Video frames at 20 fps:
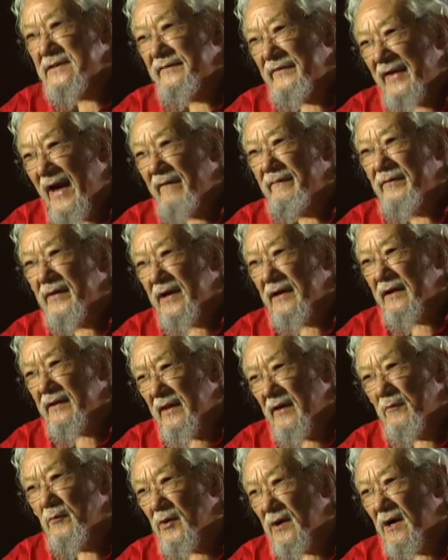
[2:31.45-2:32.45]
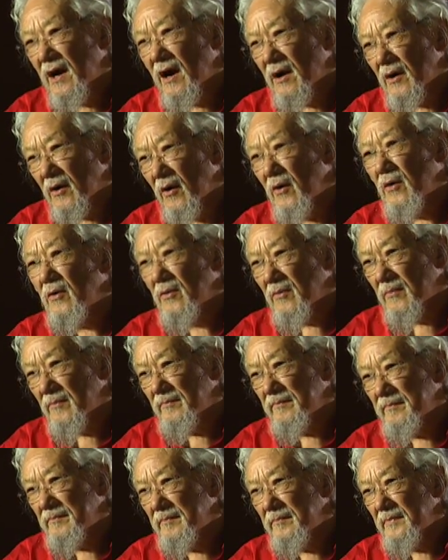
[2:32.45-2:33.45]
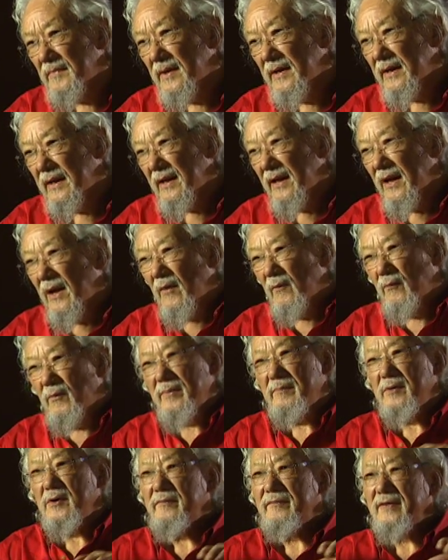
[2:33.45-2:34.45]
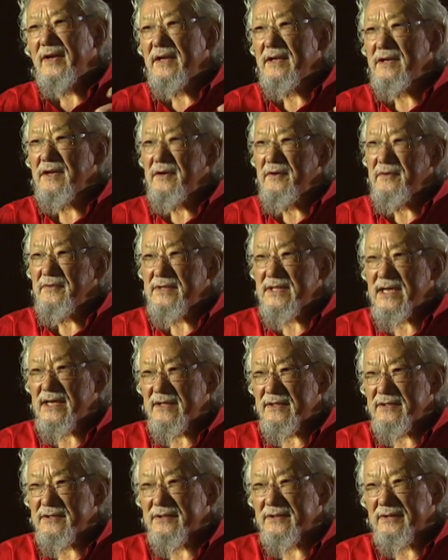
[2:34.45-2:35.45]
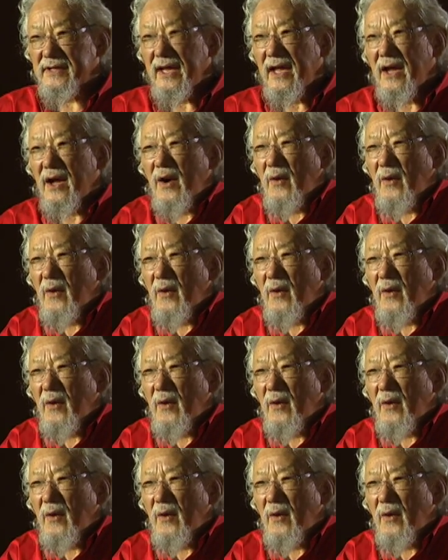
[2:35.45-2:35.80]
of Africa that were our home, we moved into new territory.